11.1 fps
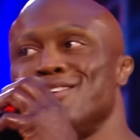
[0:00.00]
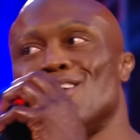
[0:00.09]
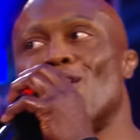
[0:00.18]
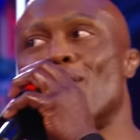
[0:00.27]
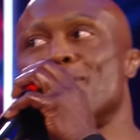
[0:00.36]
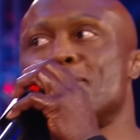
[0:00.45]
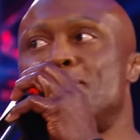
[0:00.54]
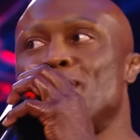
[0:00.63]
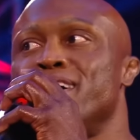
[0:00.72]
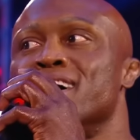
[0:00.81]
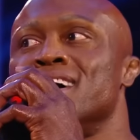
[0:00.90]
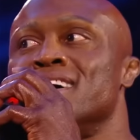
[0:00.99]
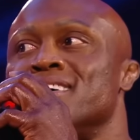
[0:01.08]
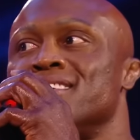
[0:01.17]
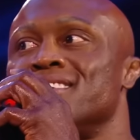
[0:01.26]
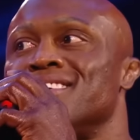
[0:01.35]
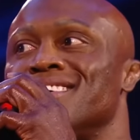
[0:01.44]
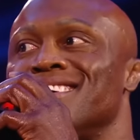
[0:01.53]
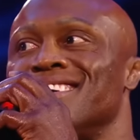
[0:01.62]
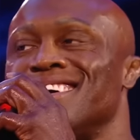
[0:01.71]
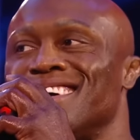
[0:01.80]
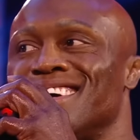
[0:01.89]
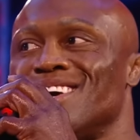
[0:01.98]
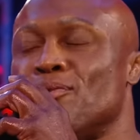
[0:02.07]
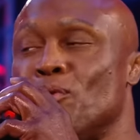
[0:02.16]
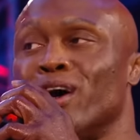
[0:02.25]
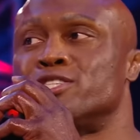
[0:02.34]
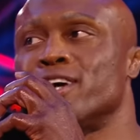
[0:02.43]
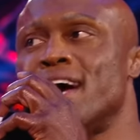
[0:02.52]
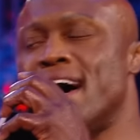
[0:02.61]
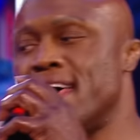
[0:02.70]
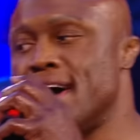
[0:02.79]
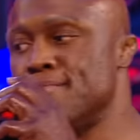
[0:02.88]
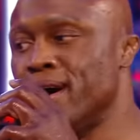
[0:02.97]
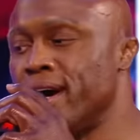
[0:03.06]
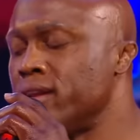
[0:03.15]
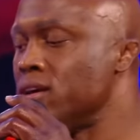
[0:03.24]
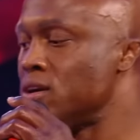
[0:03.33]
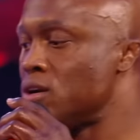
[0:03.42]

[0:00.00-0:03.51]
Yo, MVP, where's your head at, man?